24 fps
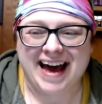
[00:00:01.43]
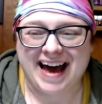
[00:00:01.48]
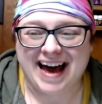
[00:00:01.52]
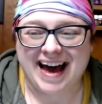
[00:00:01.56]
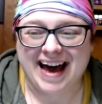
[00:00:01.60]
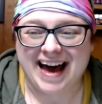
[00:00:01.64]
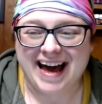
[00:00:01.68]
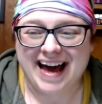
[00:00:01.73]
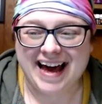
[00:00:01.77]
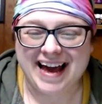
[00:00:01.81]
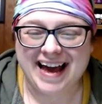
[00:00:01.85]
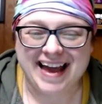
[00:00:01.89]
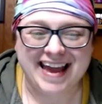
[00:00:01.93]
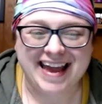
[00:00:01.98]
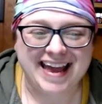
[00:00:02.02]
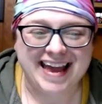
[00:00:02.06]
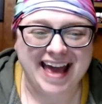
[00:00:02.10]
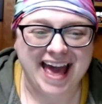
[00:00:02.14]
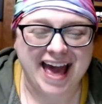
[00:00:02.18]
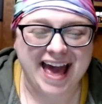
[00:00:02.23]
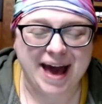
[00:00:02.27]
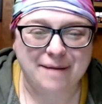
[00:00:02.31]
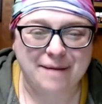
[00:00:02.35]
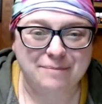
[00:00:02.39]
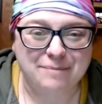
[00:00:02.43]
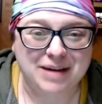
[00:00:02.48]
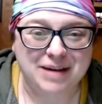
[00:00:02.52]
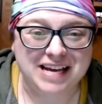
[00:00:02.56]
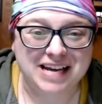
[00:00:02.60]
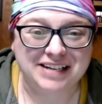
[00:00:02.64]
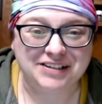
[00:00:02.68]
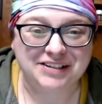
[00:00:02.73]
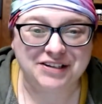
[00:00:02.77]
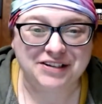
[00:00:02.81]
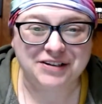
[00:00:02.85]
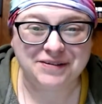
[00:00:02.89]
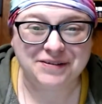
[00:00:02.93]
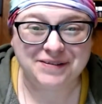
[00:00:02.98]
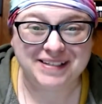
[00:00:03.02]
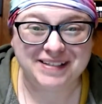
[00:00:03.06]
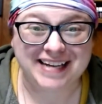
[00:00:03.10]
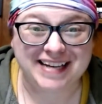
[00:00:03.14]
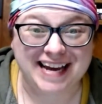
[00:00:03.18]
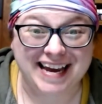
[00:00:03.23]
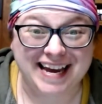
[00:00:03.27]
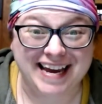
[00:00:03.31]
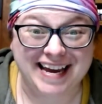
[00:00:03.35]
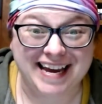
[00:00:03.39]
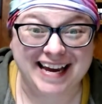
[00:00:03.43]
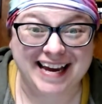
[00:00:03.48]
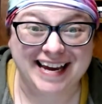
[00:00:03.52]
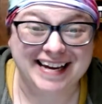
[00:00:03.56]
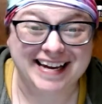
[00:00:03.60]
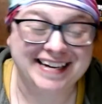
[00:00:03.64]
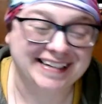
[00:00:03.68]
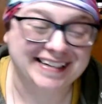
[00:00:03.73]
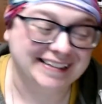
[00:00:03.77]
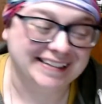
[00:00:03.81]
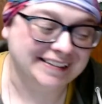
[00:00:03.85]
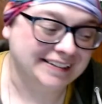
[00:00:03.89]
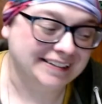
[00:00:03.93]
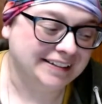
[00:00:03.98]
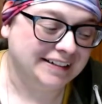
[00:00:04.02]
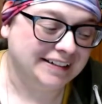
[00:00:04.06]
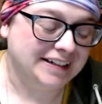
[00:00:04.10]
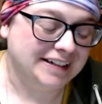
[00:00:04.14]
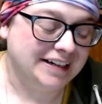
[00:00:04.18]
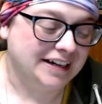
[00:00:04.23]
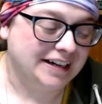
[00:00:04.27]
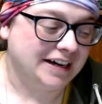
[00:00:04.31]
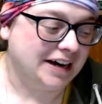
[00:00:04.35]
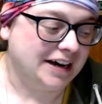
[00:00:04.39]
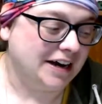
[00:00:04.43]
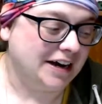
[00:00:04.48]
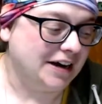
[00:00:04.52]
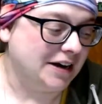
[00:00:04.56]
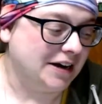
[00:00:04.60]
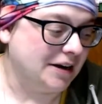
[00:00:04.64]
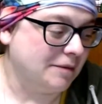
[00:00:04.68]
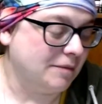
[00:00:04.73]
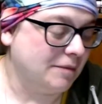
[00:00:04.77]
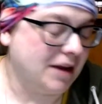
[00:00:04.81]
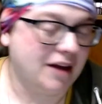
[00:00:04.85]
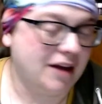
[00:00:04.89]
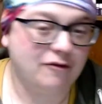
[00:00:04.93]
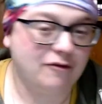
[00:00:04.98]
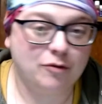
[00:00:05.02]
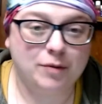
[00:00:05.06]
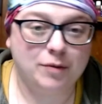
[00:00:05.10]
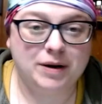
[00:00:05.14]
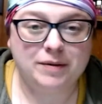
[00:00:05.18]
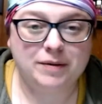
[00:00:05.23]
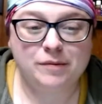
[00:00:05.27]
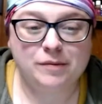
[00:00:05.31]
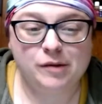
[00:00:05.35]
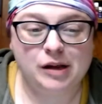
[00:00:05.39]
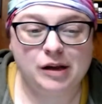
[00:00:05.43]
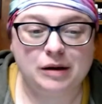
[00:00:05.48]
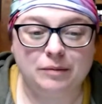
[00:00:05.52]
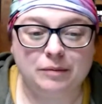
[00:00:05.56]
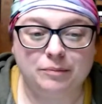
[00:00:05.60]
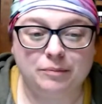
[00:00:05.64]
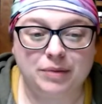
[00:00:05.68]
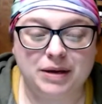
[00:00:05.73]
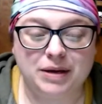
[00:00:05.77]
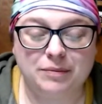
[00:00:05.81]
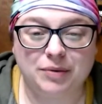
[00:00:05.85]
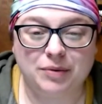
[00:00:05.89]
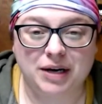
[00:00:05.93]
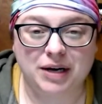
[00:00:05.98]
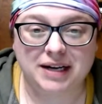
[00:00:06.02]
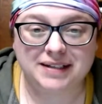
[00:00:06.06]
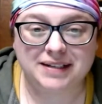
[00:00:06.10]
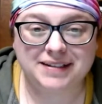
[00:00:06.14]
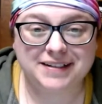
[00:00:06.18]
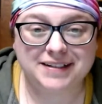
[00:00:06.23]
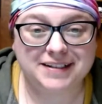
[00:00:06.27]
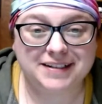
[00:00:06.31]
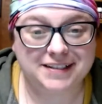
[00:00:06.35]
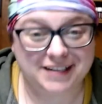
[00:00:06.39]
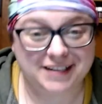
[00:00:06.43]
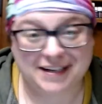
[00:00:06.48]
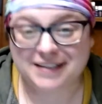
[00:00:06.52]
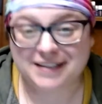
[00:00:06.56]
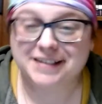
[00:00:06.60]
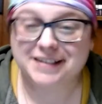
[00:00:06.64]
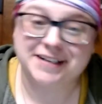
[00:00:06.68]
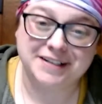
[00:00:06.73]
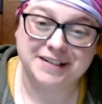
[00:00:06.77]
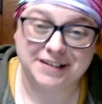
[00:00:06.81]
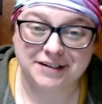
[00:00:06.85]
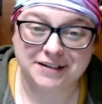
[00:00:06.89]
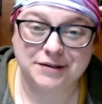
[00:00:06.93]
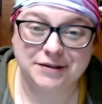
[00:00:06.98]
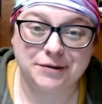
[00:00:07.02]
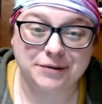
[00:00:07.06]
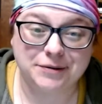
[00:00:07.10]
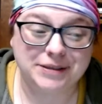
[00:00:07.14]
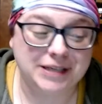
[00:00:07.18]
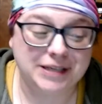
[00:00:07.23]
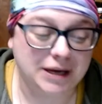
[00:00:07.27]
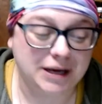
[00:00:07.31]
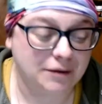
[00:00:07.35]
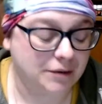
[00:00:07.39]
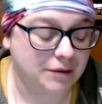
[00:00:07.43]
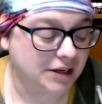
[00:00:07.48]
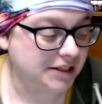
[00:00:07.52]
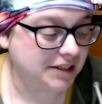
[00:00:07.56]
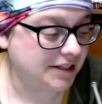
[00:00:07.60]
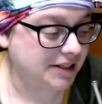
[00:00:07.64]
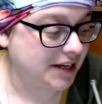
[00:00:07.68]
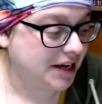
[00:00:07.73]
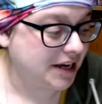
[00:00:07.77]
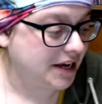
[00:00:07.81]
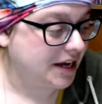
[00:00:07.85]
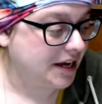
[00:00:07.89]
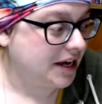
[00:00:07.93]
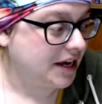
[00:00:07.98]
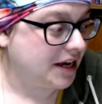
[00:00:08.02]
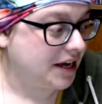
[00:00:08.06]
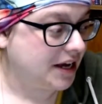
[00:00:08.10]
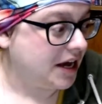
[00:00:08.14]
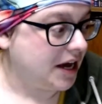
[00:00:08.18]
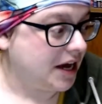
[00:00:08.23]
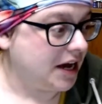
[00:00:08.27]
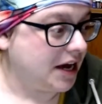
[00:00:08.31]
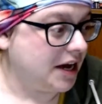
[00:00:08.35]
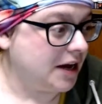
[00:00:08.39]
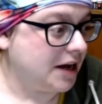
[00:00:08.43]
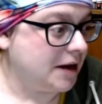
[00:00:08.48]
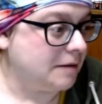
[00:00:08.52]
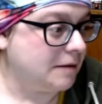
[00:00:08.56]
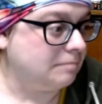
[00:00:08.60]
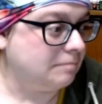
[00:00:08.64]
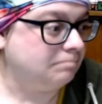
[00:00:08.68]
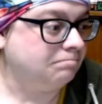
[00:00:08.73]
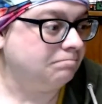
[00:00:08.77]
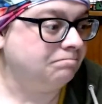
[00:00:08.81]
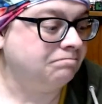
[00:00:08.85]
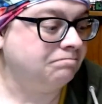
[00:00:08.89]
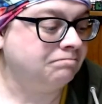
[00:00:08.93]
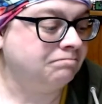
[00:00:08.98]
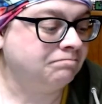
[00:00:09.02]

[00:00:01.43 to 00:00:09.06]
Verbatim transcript: Hi, happy Tuesday. Um, everybody may be impressed because, yes, I did know what day it was. Um,